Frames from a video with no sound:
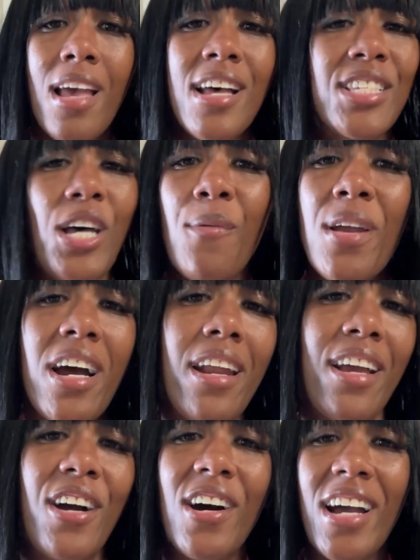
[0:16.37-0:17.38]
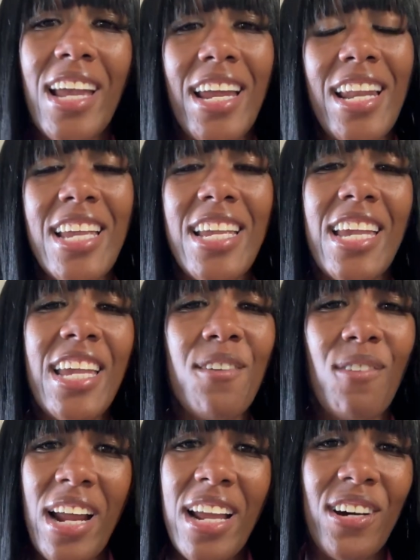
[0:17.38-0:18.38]
so we're gonna go ahead and get
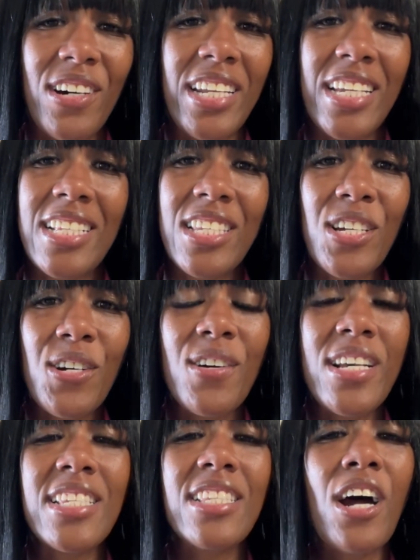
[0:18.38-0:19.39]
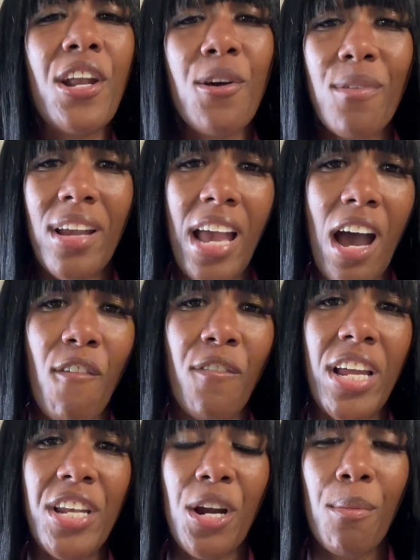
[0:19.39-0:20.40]
right on into it starting with
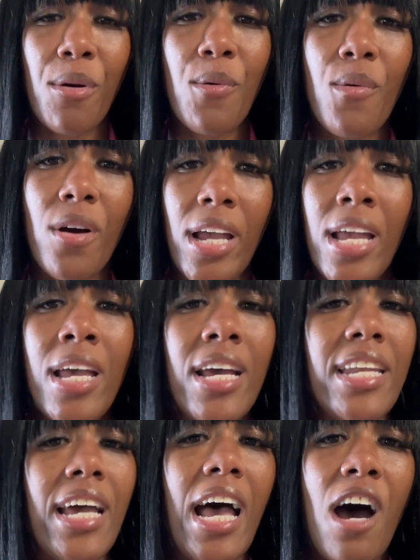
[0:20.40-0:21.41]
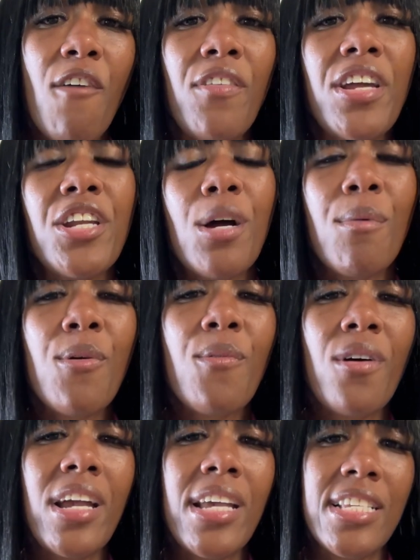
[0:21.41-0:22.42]
outfit number one now, outfit number
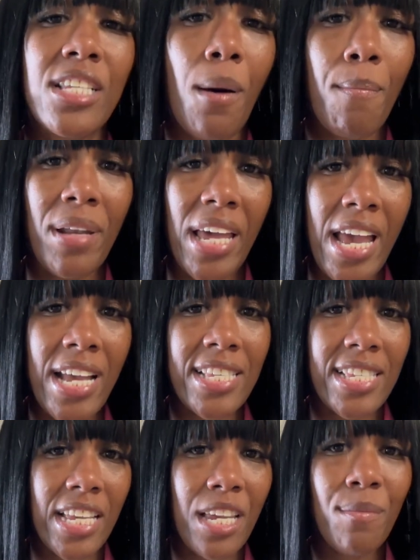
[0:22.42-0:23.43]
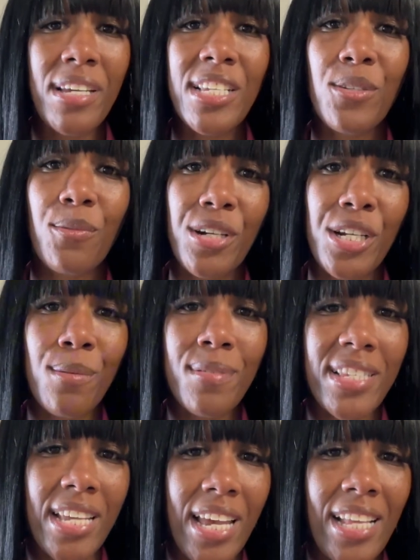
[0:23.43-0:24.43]
one is a black seamless rib
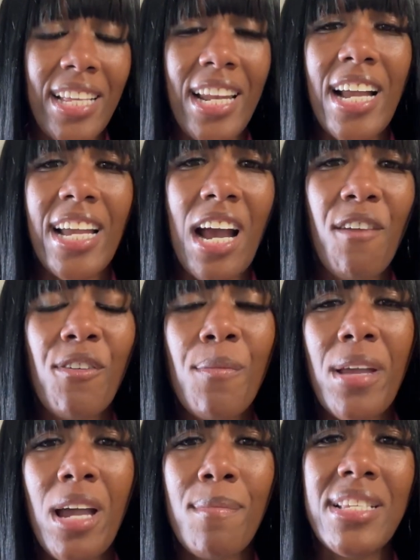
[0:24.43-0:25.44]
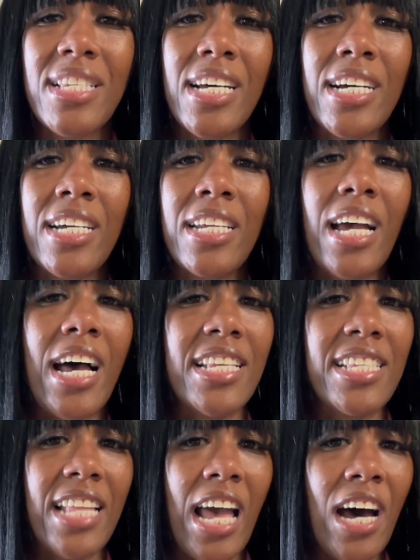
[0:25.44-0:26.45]
set that I got from Amazon. I
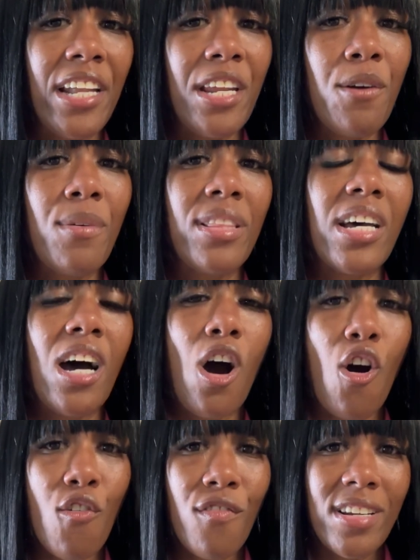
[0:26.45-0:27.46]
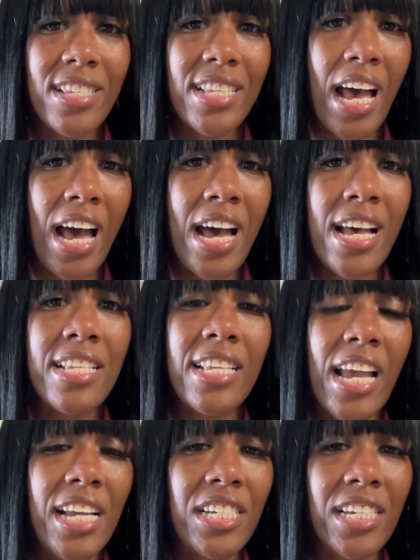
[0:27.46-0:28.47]
styled it with an oversized
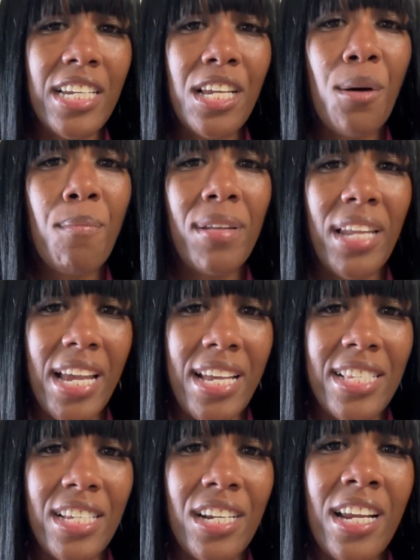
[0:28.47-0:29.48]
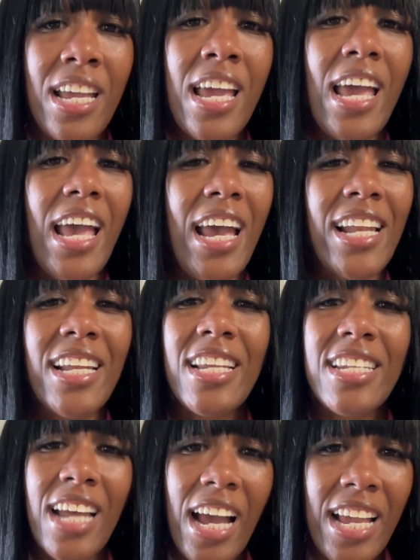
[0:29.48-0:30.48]
H&M blazer and
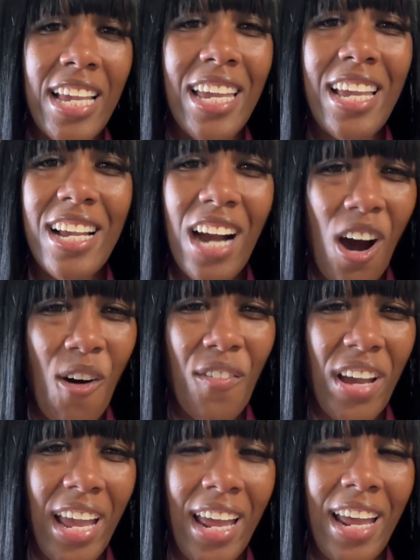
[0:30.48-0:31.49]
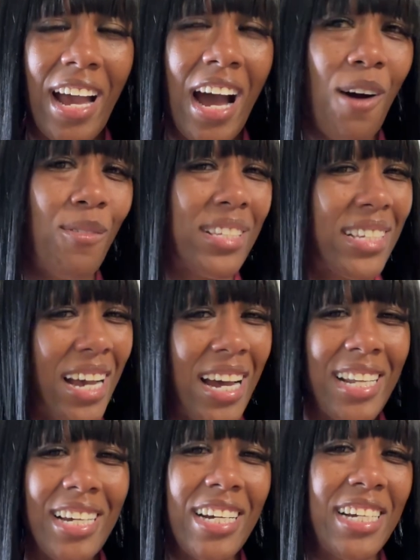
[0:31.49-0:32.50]
a Nike golf hat. I was kind
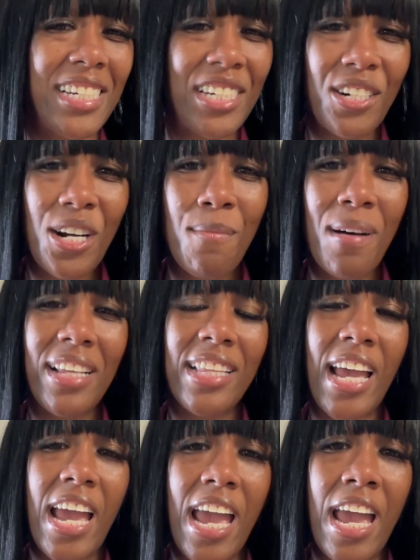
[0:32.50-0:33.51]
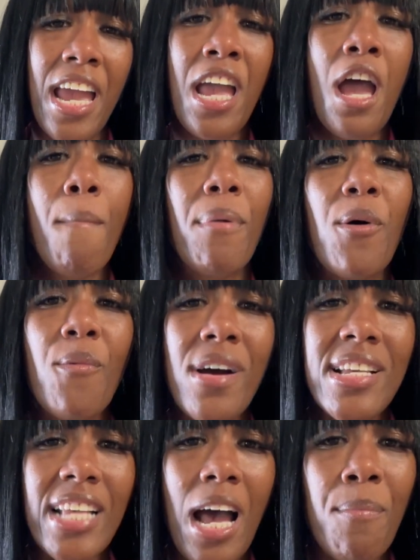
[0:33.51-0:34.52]
of unsure about the hat, but
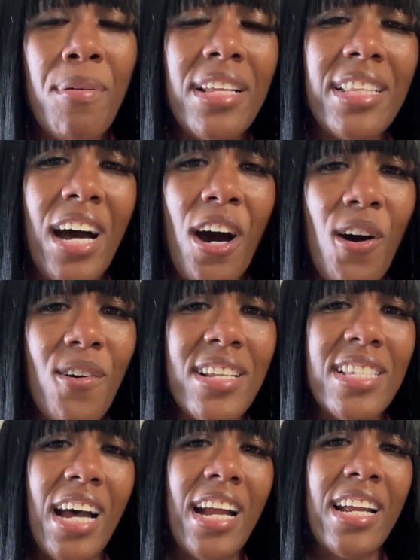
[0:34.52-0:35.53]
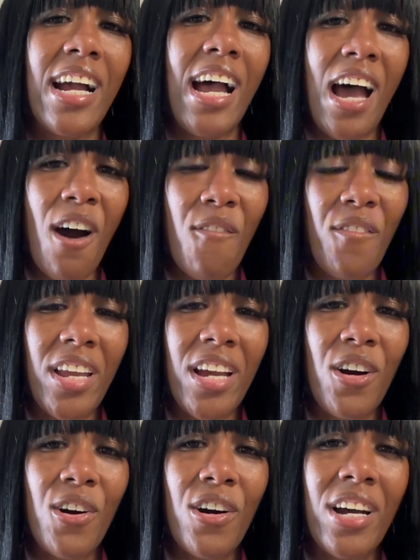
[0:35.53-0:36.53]
once I put the whole entire outfit
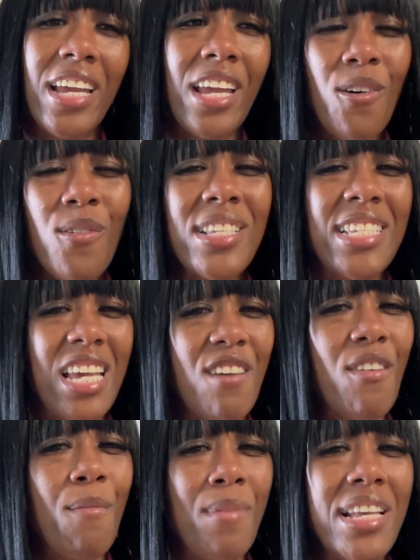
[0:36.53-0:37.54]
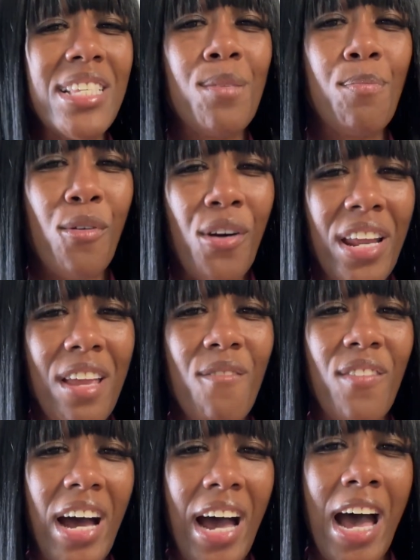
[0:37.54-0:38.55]
on, it was giving me sporty
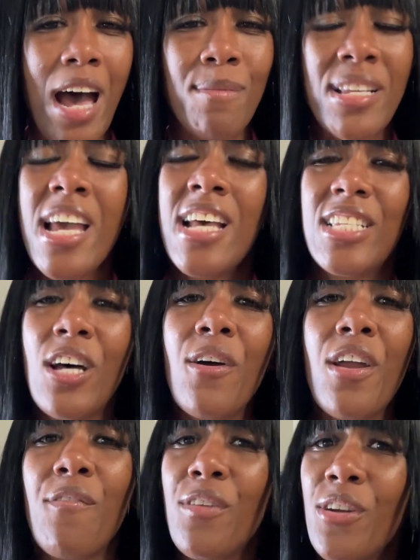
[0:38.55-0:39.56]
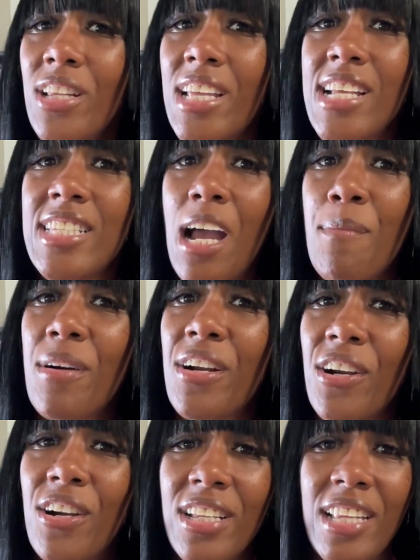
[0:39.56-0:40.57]
vibes. So if you're that type of
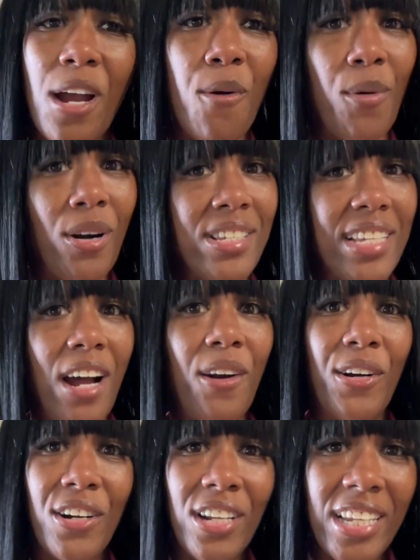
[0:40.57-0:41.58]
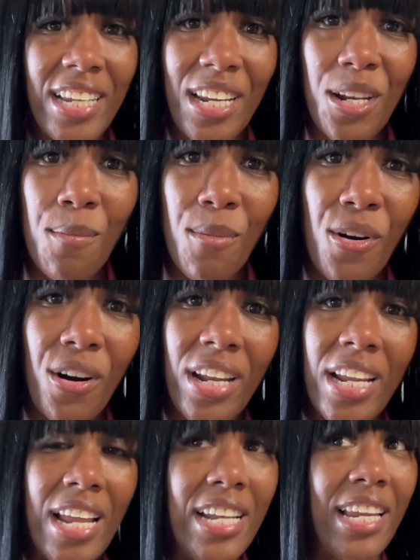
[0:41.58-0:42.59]
girl that works out early in the
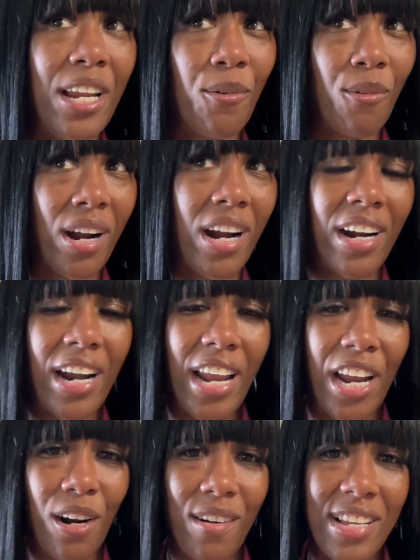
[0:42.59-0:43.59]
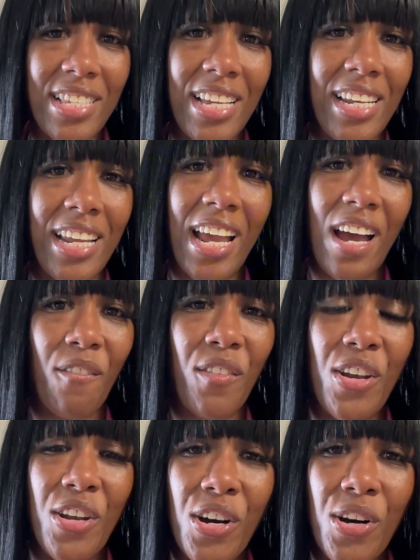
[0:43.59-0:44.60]
morning and then run her errands in the
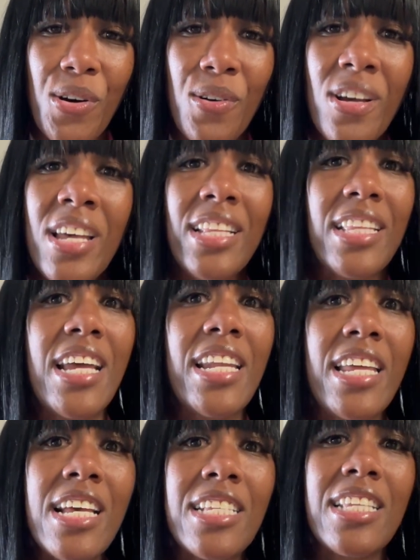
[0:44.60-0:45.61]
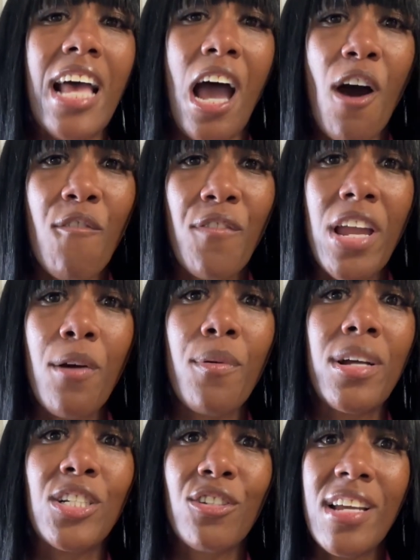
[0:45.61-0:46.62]
afternoon, then this outfit
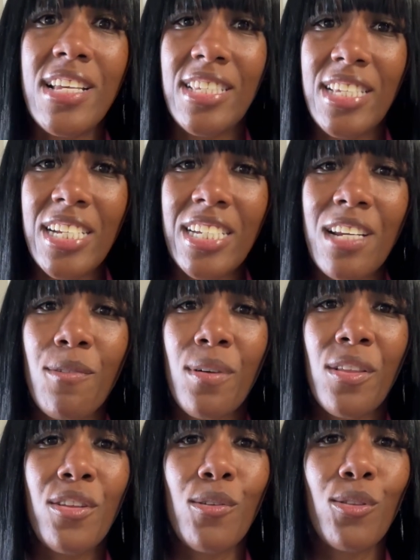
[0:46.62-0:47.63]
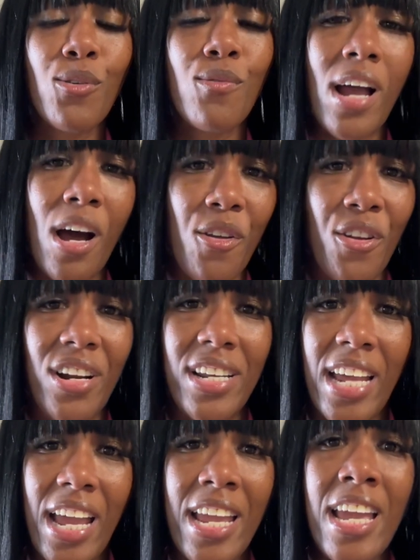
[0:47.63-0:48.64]
will transition with you throughout your
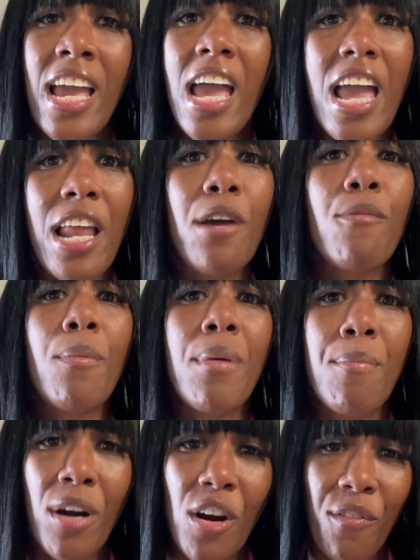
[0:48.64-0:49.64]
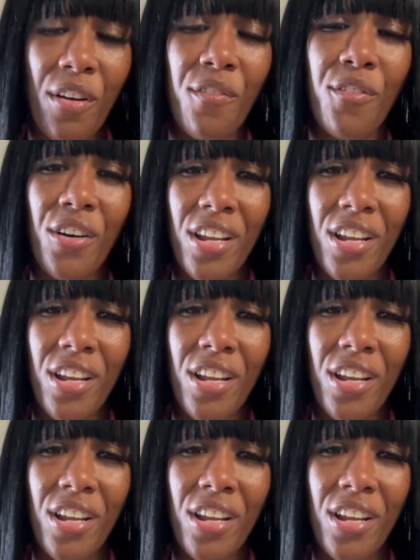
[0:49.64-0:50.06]
day and it will be perfect for